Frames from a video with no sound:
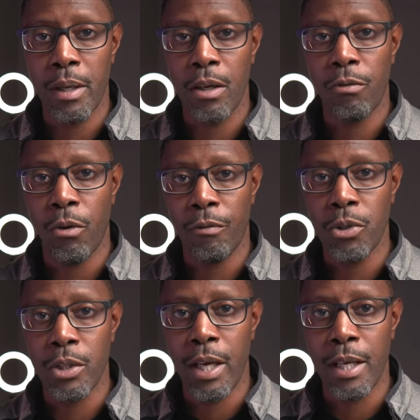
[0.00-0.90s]
bell for
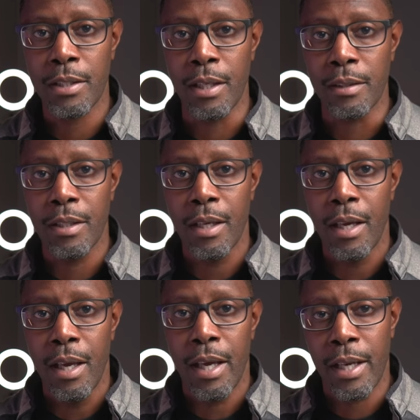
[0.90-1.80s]
future content.
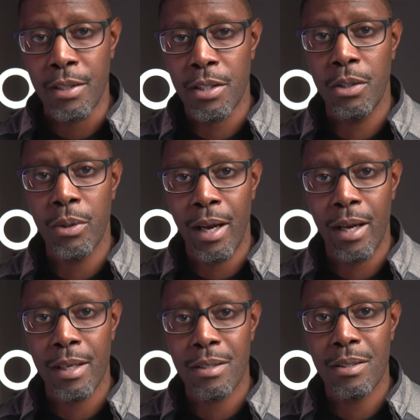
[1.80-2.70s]
And I'll see you
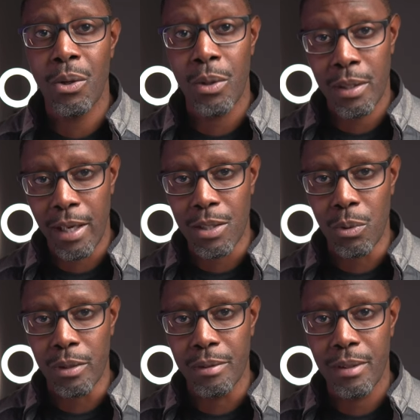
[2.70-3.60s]
guys on the next
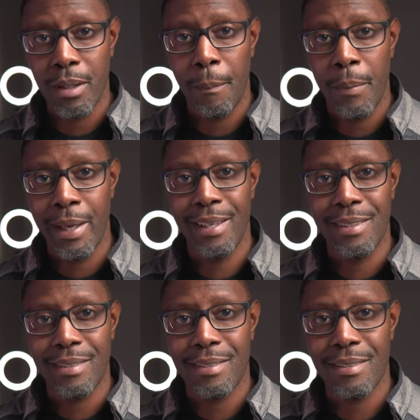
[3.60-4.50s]
one. Peace.